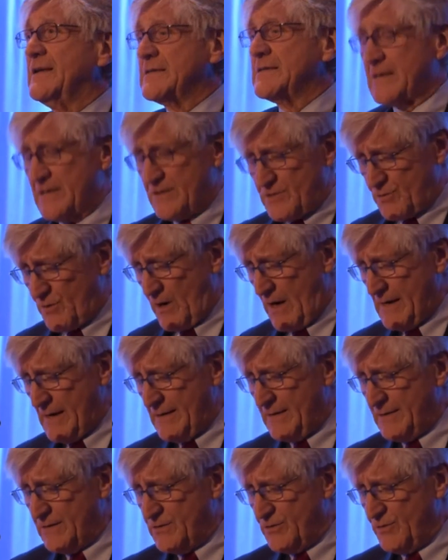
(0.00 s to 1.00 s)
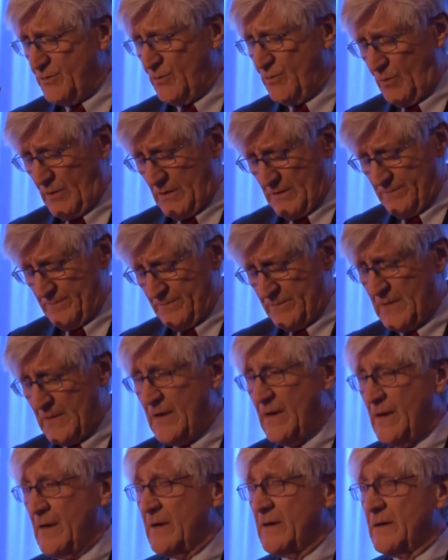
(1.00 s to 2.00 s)
he said, trying to, um,
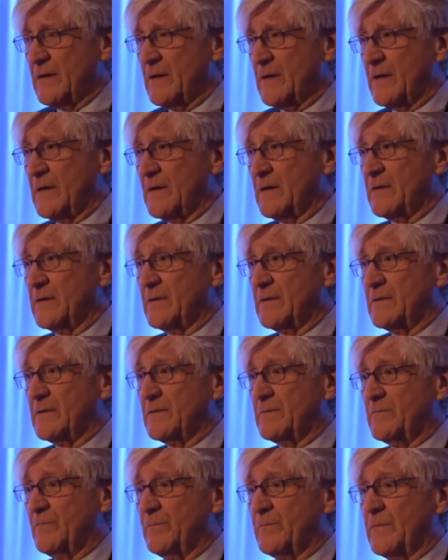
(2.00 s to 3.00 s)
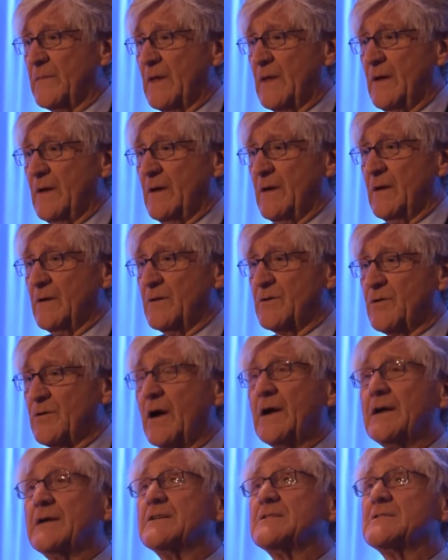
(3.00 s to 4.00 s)
uh,
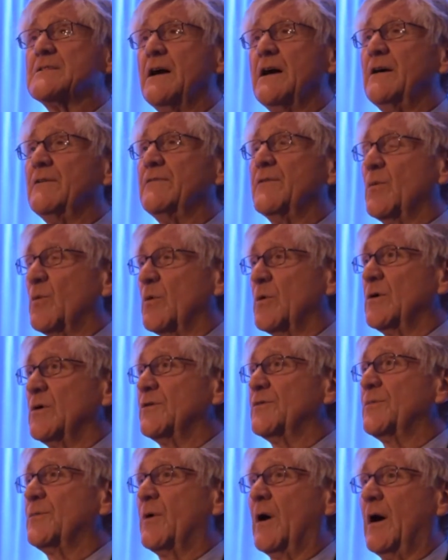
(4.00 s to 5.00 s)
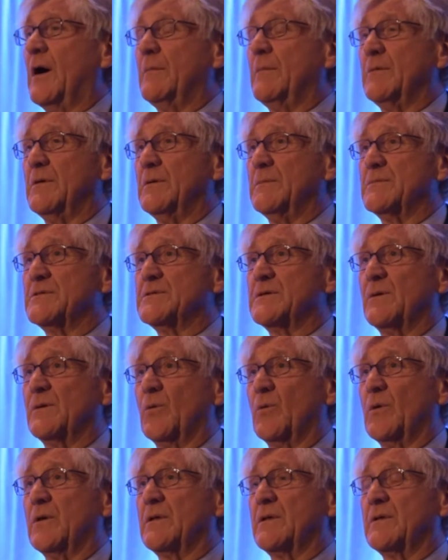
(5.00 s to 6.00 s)
trying to solve the world's problems
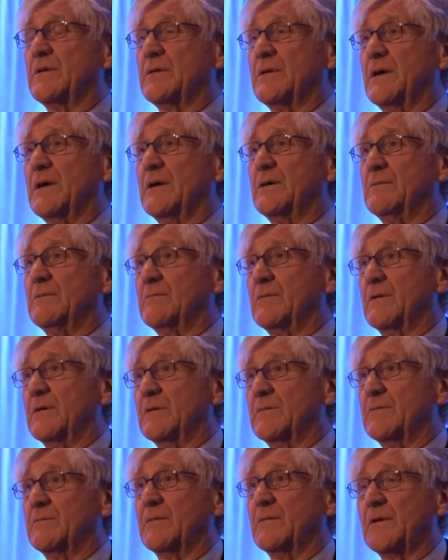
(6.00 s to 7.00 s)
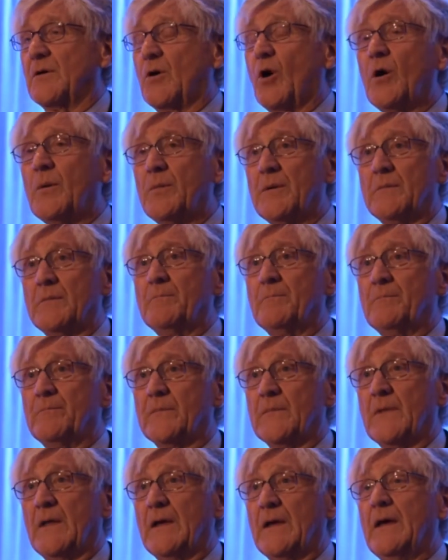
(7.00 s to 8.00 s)
with uh, carbon
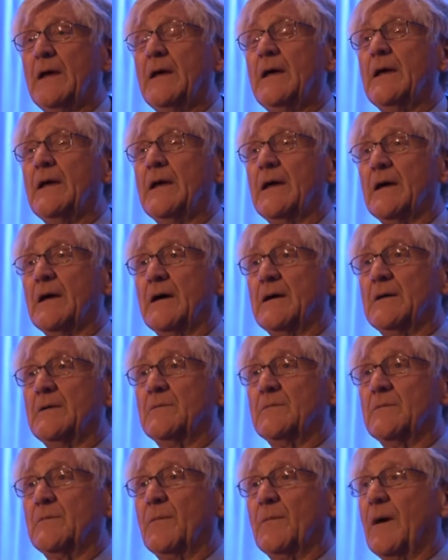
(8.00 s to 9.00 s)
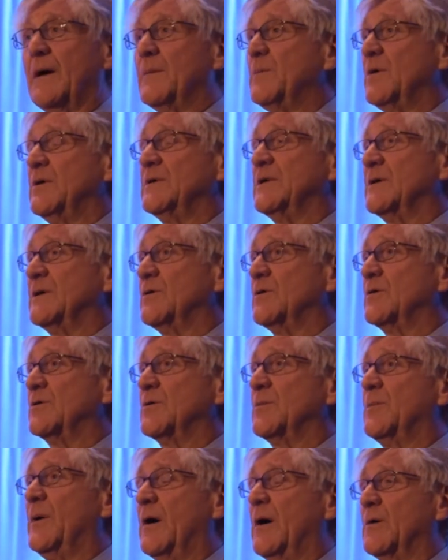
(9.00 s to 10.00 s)
uh, by building
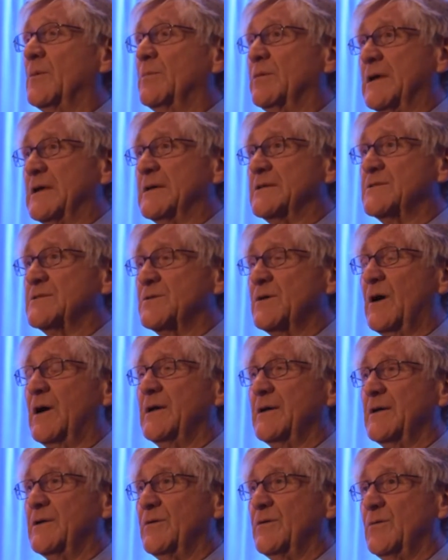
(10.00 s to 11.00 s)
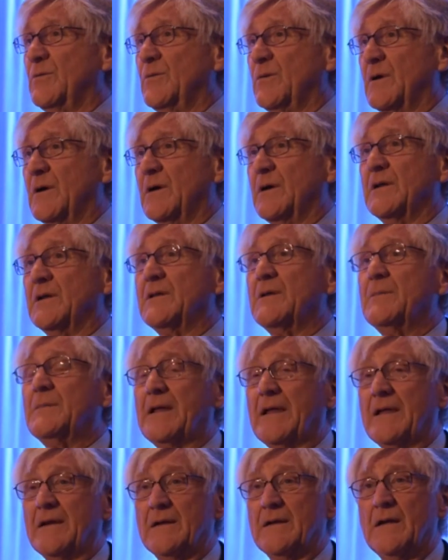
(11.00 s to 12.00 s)
nuclear power plants, trying to uh,
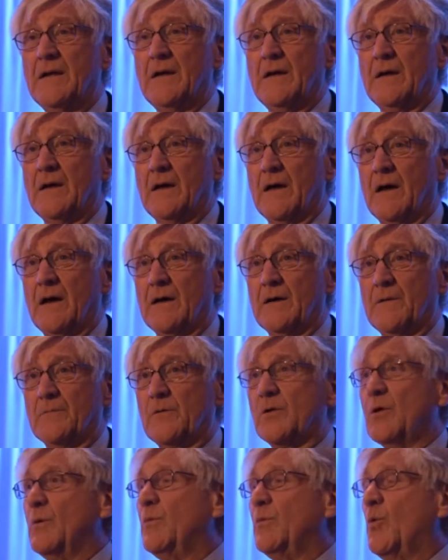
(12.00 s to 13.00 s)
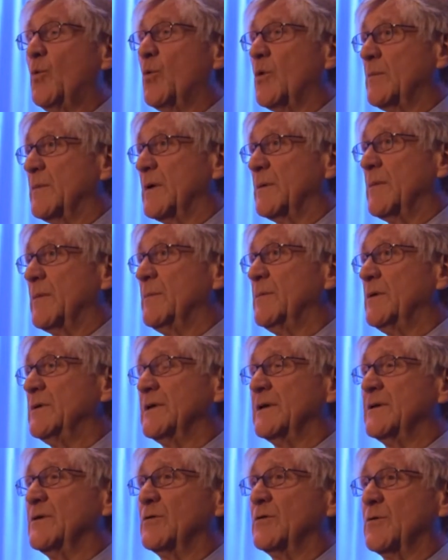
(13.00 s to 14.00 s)
eliminate um, global warming by
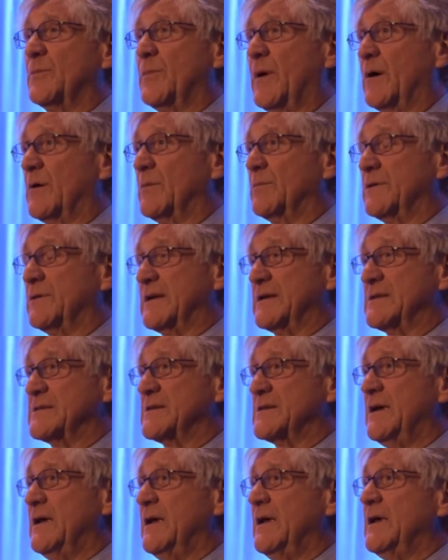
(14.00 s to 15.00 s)
building nuclear power plants